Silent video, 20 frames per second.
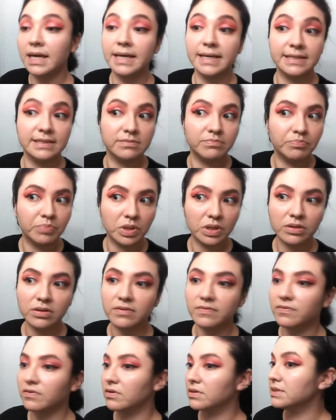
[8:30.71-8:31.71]
is
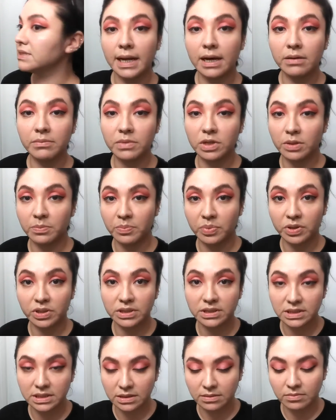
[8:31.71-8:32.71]
beautiful. Now I'm gonna
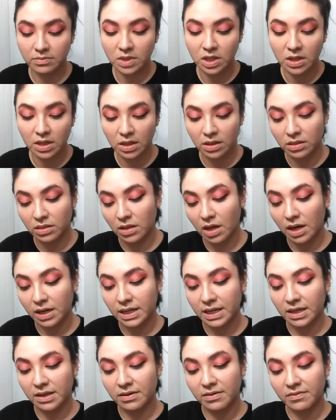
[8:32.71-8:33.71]
put some
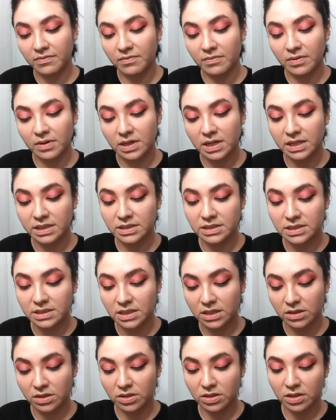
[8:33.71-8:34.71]
Lock-It
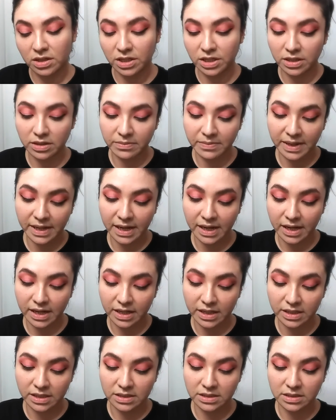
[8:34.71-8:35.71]
concealer under my
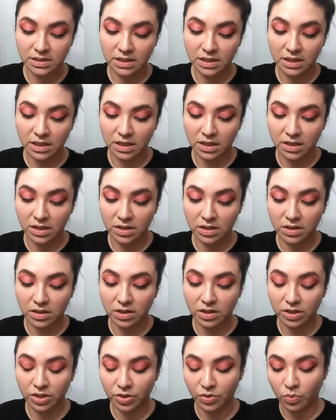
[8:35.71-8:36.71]
eyes in
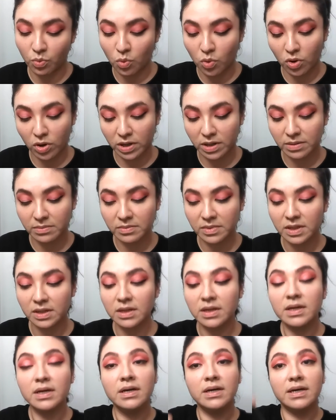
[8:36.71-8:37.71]
color Warm,
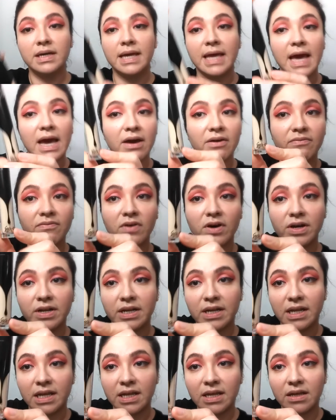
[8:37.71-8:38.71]
Kat
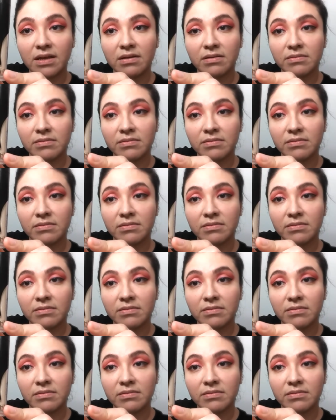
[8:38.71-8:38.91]
Von D.